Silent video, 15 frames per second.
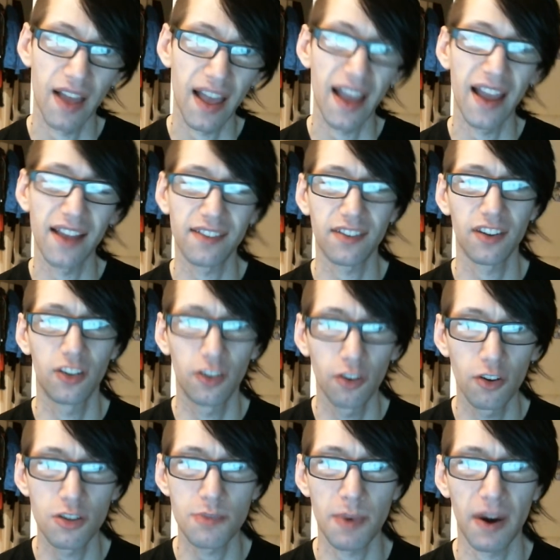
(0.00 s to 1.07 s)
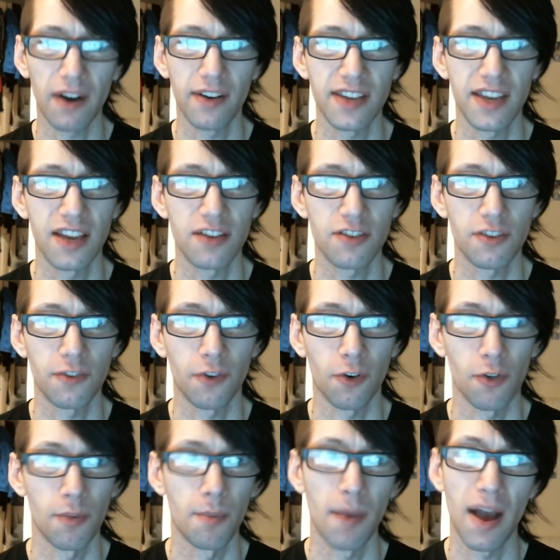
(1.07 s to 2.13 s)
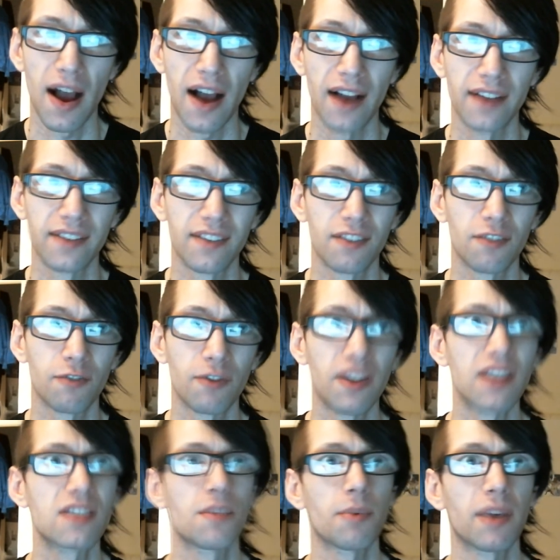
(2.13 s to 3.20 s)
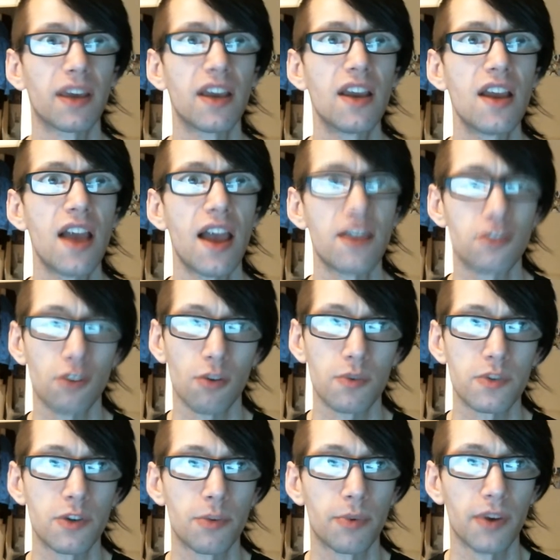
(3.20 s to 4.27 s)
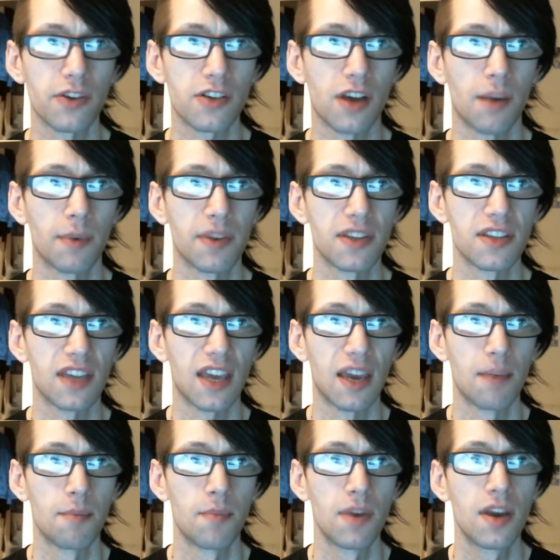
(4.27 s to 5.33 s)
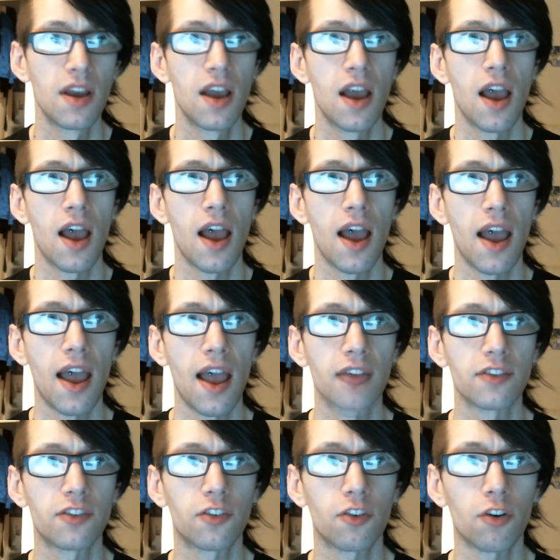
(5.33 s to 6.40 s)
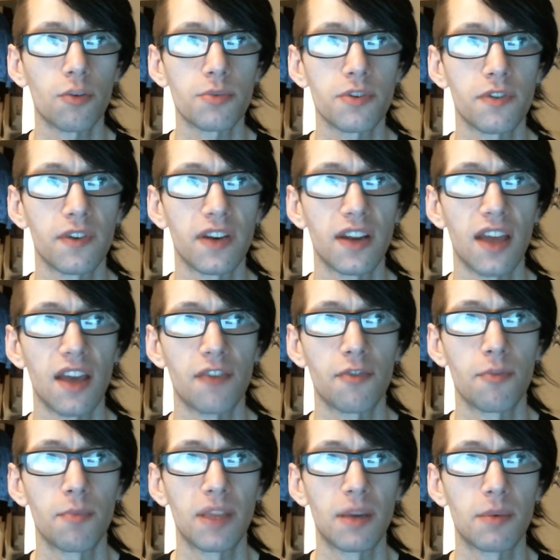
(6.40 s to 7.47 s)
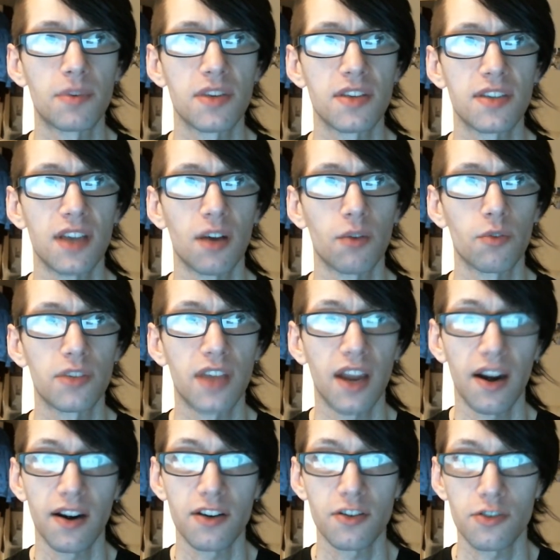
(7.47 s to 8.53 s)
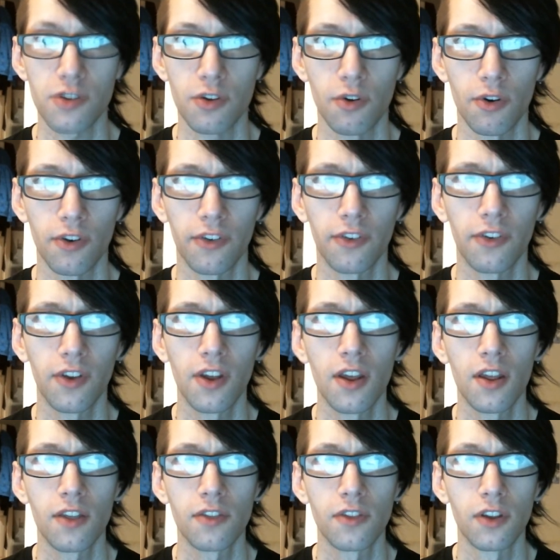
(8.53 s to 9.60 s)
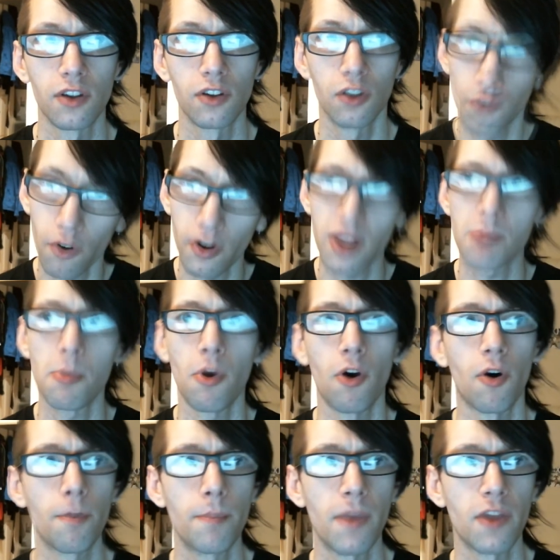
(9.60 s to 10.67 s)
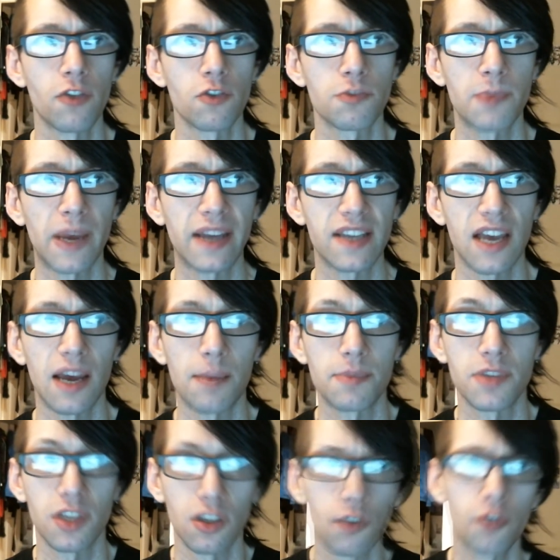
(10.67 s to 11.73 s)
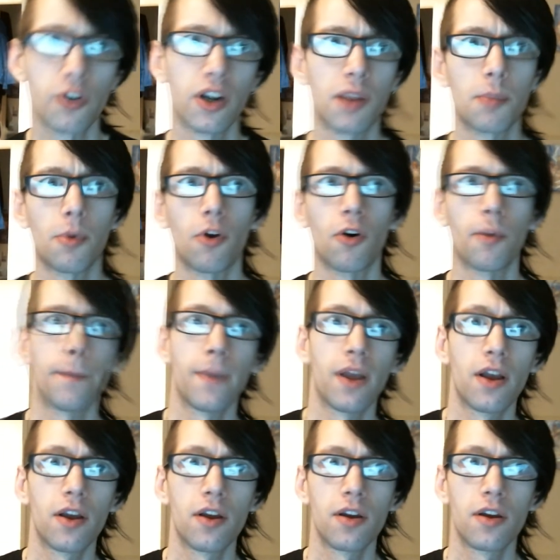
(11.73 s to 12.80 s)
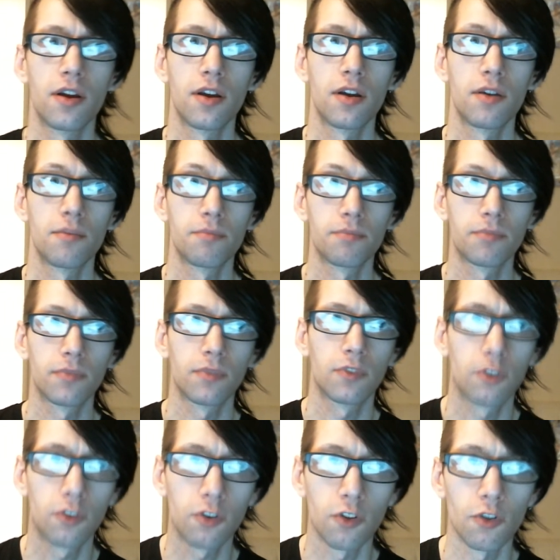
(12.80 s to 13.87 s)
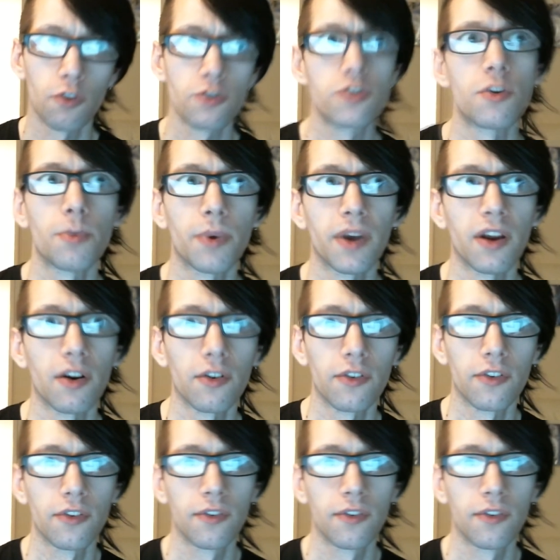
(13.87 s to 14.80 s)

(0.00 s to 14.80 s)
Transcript: It's a huge barrier to entry for them, and reasonably it stops new players coming into the game. It stops ArenaNet from being able to sell those character slots that you've already bought and those bank tabs that you've already bought to those new players.